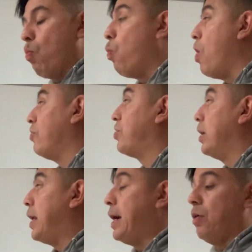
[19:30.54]
once they
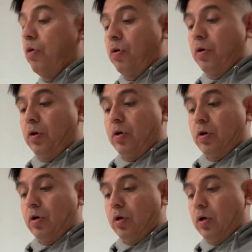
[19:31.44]
land on,
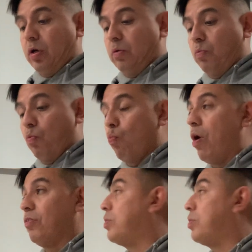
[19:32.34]
once